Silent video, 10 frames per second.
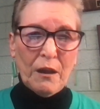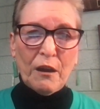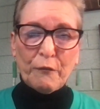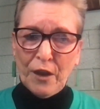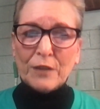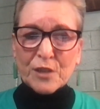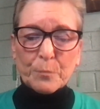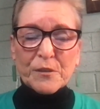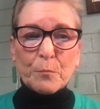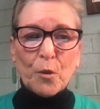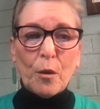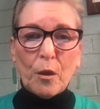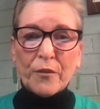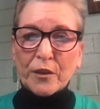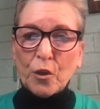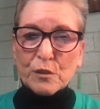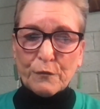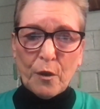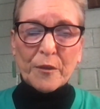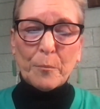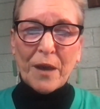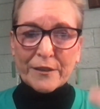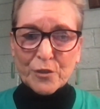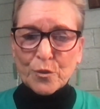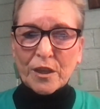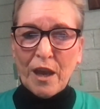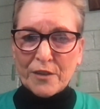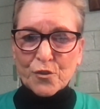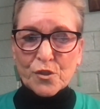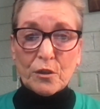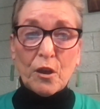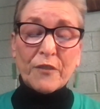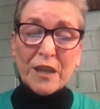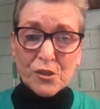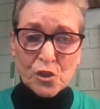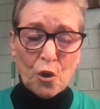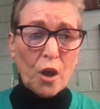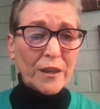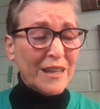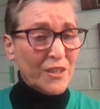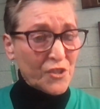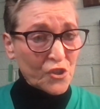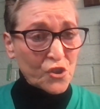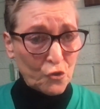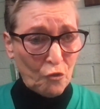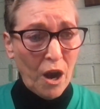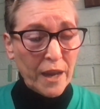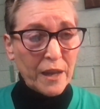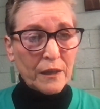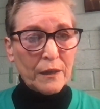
A foul tip is a ball that goes from the bat to the catcher's glove, is caught. It's a strike,